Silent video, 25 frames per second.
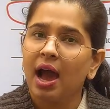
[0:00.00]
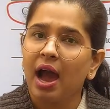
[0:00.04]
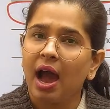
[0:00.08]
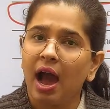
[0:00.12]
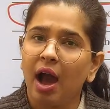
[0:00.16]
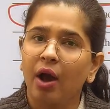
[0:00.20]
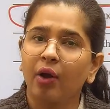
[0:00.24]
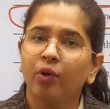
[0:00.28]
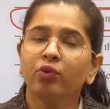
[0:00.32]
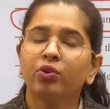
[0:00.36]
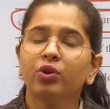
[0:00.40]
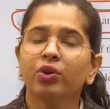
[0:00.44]

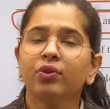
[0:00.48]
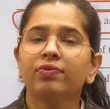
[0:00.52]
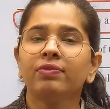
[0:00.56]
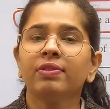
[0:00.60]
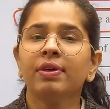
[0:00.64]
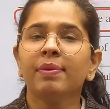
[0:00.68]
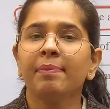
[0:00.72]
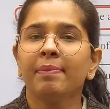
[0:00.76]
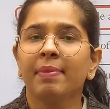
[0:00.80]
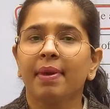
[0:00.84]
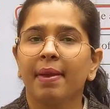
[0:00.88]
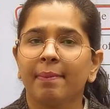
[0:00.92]
out of
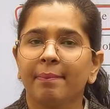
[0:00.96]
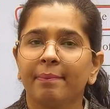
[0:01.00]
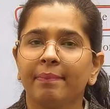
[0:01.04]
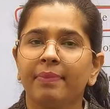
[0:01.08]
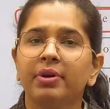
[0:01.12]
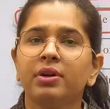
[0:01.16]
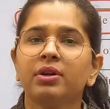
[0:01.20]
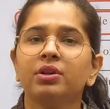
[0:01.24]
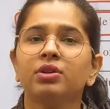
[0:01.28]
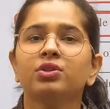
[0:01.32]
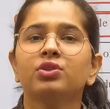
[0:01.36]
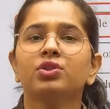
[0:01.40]
the
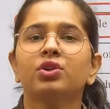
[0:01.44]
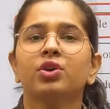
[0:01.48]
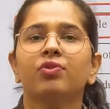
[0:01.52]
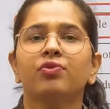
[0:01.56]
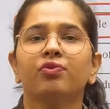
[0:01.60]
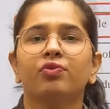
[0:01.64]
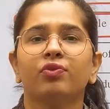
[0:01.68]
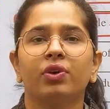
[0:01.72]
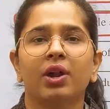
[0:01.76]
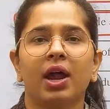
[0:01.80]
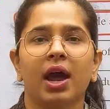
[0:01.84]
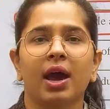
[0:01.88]
members
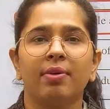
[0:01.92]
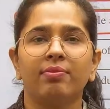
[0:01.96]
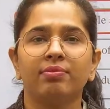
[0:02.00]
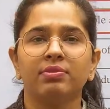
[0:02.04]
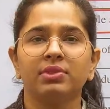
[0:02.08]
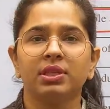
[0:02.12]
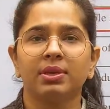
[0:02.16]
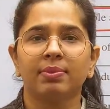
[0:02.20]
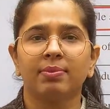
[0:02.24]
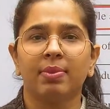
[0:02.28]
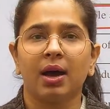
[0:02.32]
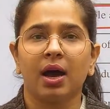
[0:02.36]
of
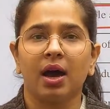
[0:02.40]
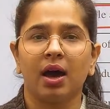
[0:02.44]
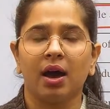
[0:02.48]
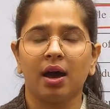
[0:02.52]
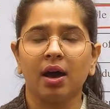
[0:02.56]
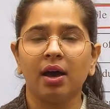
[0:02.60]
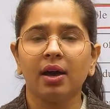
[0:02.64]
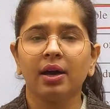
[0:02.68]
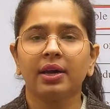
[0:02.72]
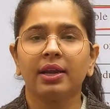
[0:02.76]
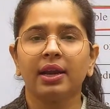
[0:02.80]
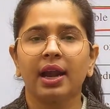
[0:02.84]
Gram
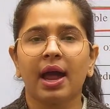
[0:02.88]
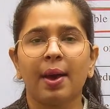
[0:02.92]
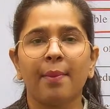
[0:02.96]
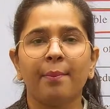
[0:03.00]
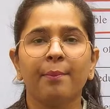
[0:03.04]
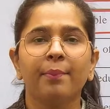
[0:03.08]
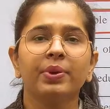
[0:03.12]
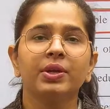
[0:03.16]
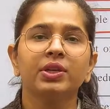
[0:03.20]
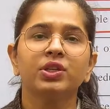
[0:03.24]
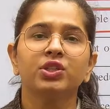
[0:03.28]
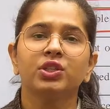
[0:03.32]
Sabha,
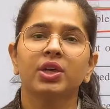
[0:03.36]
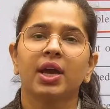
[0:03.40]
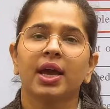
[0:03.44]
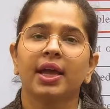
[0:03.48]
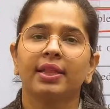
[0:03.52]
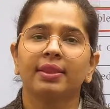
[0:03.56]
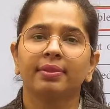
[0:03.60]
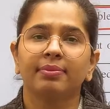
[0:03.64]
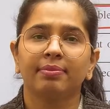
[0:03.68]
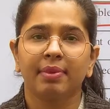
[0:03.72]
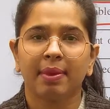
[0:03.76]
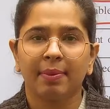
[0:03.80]
Gram
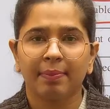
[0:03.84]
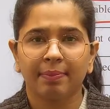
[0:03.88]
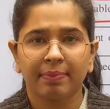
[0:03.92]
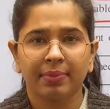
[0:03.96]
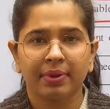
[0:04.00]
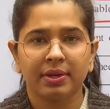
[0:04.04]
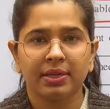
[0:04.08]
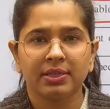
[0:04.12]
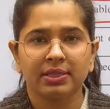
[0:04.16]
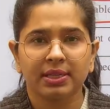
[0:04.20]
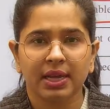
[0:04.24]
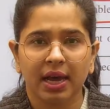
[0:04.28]
Panchayat
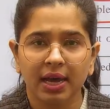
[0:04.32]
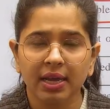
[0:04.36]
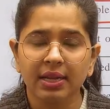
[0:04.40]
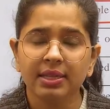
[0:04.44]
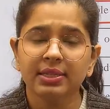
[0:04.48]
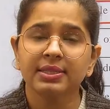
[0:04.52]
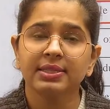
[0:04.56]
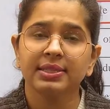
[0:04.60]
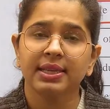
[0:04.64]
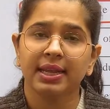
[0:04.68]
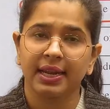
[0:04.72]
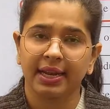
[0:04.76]
members
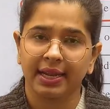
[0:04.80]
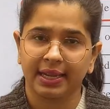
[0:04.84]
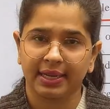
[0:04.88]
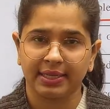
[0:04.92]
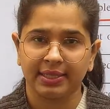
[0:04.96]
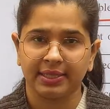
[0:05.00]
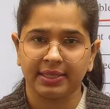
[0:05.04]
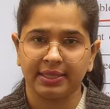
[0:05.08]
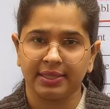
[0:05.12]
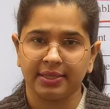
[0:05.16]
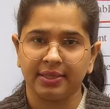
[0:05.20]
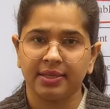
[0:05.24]
are
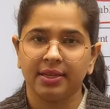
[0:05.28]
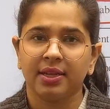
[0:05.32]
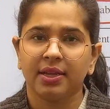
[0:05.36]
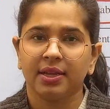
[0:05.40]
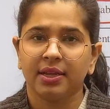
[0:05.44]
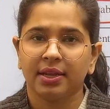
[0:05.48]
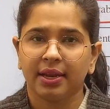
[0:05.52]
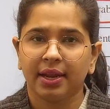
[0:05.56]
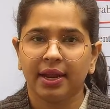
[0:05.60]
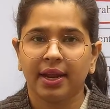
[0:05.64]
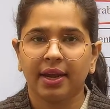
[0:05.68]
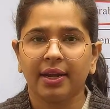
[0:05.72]
selected,
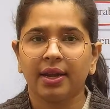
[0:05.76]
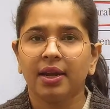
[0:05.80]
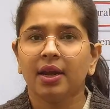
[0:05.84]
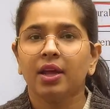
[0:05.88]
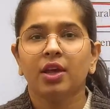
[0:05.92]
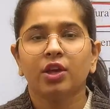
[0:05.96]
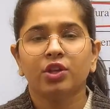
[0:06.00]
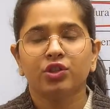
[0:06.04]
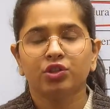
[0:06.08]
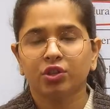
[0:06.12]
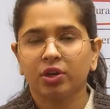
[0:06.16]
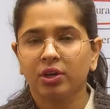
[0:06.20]
right?
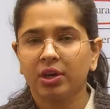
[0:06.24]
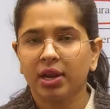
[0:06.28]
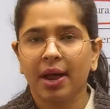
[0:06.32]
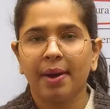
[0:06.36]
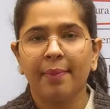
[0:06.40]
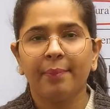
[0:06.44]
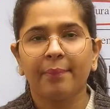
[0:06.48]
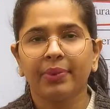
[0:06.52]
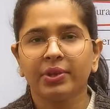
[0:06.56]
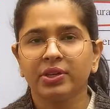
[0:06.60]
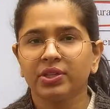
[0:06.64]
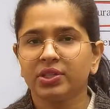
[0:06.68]
So
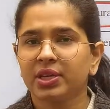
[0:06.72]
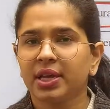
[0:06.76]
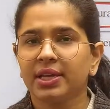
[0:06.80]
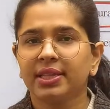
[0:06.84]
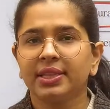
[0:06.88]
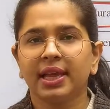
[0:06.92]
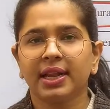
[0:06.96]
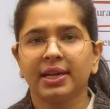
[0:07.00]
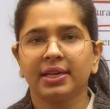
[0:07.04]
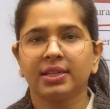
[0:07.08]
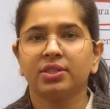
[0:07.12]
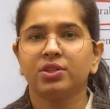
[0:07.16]
Gram
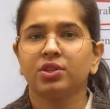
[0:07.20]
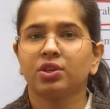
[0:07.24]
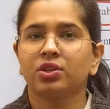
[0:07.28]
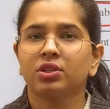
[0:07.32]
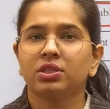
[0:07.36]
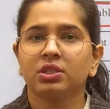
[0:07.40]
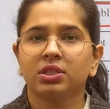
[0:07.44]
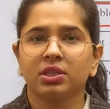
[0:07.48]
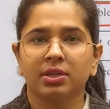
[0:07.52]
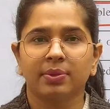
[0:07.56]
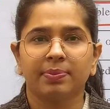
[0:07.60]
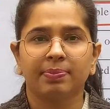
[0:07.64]
Panchayat, that is your
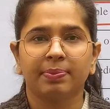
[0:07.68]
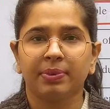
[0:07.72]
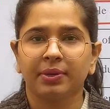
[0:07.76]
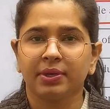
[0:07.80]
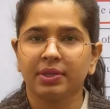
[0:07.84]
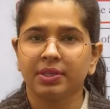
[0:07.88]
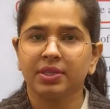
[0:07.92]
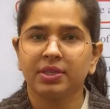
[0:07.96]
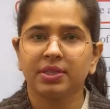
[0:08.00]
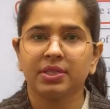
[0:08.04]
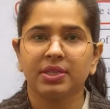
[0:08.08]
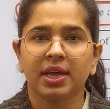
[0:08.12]

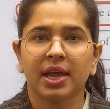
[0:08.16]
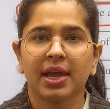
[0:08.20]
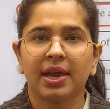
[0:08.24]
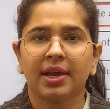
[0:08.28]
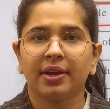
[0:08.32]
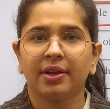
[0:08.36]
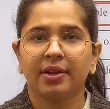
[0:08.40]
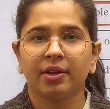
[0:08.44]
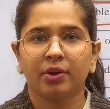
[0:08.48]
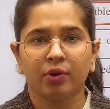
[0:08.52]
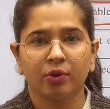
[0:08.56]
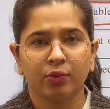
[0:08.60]
Sarpanch
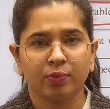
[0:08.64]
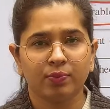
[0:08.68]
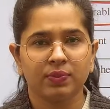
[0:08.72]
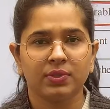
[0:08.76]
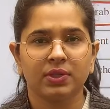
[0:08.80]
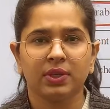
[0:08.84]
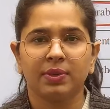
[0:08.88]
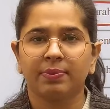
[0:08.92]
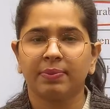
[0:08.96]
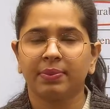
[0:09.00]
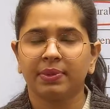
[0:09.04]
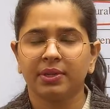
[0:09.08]
and Up
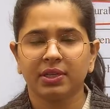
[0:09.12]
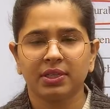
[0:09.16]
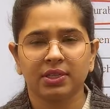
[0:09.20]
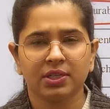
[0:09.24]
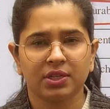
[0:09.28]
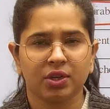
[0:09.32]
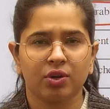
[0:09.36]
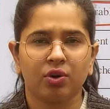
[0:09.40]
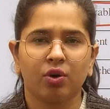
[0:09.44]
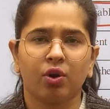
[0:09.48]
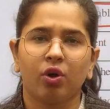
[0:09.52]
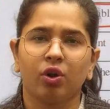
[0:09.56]

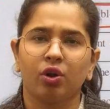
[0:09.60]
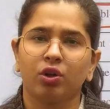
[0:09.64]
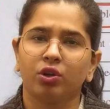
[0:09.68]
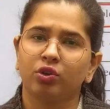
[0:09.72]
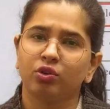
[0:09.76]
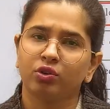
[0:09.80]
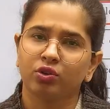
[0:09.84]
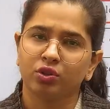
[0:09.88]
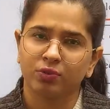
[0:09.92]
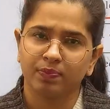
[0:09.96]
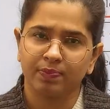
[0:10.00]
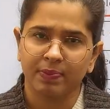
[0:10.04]
Sarpanch and all
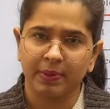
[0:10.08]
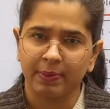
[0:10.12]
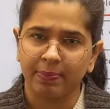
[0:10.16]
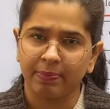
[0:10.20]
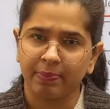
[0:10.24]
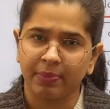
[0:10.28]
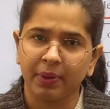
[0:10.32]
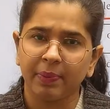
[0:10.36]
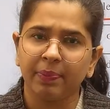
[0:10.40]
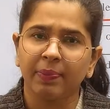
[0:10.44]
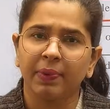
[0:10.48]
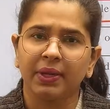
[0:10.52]
those
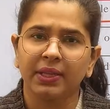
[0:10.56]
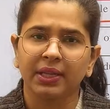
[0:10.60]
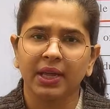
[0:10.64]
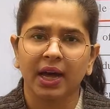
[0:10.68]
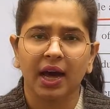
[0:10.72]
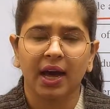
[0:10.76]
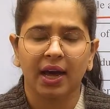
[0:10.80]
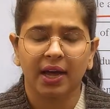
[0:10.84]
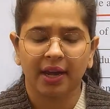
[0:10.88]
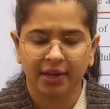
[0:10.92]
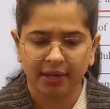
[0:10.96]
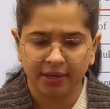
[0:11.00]
people,
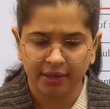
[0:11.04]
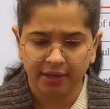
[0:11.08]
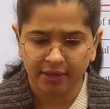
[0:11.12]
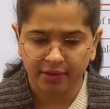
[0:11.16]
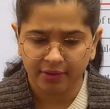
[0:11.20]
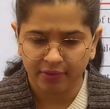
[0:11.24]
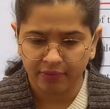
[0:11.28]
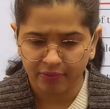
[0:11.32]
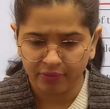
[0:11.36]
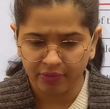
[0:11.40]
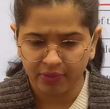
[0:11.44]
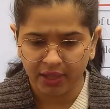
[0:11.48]
Pradhan,
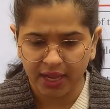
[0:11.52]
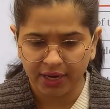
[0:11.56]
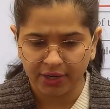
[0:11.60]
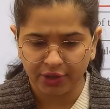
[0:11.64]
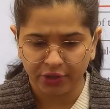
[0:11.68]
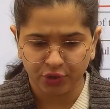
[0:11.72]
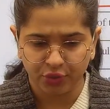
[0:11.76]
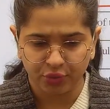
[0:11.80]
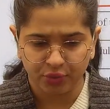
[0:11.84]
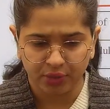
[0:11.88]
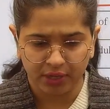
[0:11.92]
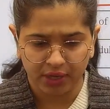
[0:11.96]

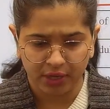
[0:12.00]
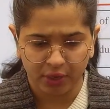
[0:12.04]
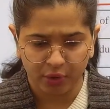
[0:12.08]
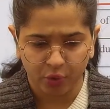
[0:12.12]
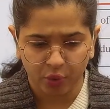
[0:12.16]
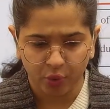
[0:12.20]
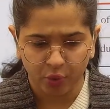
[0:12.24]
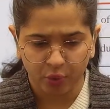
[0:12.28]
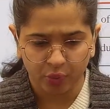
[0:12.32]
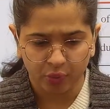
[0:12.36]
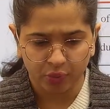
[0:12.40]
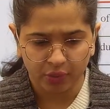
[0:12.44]
that you
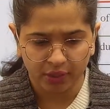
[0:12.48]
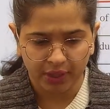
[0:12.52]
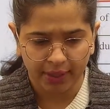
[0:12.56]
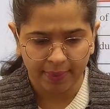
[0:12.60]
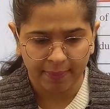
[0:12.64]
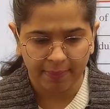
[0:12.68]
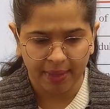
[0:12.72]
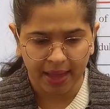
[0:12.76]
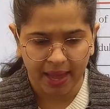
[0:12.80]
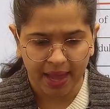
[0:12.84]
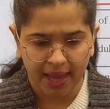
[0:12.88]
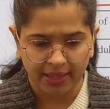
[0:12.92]
know
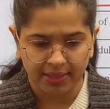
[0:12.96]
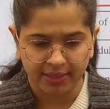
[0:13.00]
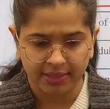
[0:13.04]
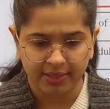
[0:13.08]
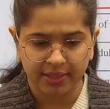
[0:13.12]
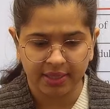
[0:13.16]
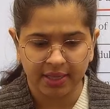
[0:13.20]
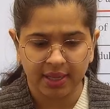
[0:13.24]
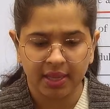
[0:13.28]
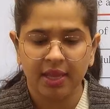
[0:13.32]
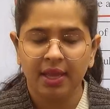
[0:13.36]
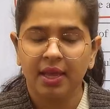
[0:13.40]
them
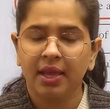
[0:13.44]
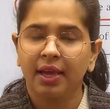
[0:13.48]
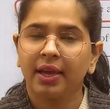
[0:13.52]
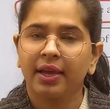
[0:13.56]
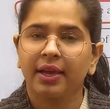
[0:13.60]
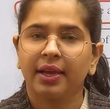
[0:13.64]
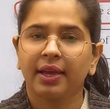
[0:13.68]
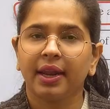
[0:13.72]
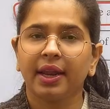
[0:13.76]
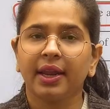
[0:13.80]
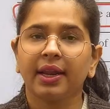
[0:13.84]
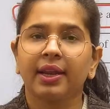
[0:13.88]
as,
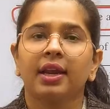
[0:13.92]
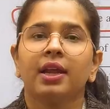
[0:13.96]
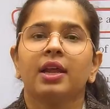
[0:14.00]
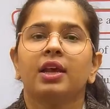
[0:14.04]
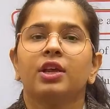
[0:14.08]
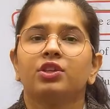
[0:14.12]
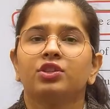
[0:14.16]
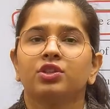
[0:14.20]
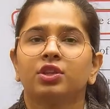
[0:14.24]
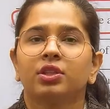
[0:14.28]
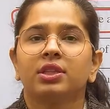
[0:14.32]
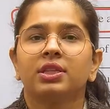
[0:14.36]

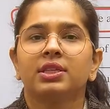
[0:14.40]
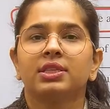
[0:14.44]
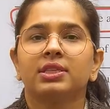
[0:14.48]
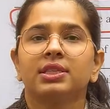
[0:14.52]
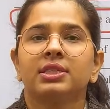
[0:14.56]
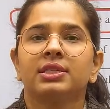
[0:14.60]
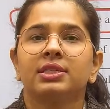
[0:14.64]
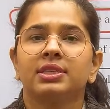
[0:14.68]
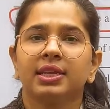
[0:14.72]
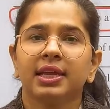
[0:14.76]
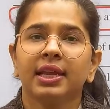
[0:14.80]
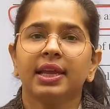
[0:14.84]
correct? So this
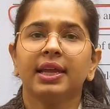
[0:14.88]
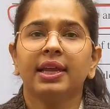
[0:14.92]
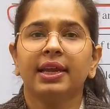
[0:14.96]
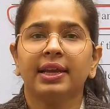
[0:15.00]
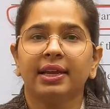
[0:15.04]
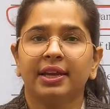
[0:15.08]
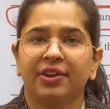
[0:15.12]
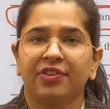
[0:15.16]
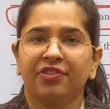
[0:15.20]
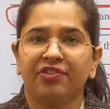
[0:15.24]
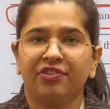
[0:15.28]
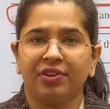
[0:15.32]
is the
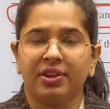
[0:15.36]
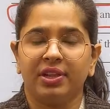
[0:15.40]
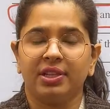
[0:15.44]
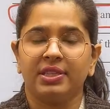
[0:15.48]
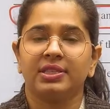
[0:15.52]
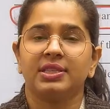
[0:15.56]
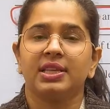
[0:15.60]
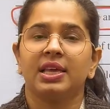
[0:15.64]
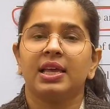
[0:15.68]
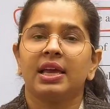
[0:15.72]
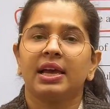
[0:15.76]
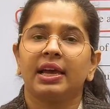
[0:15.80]

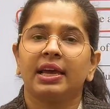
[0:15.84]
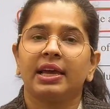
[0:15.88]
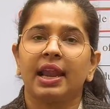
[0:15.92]
difference.